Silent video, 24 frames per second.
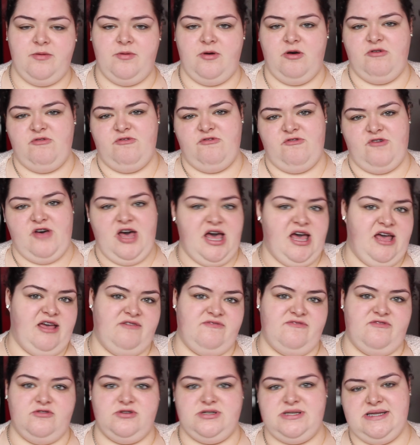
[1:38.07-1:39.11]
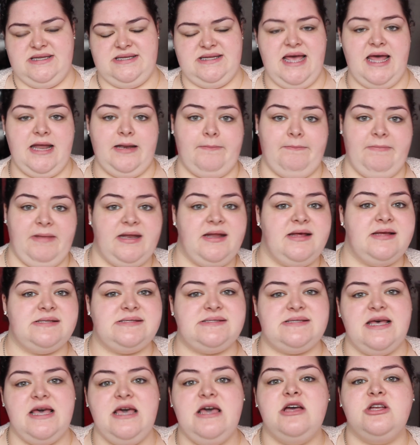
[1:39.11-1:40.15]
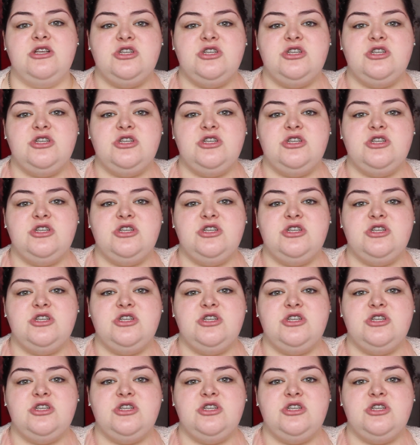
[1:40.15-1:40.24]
about 5 to 10 minutes,